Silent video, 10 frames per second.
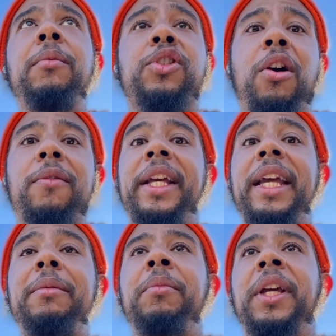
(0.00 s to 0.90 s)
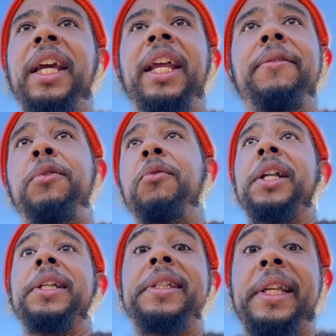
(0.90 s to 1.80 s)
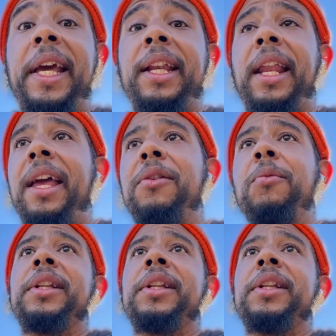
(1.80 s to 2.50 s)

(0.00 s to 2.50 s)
It was already in me. And if you understand that,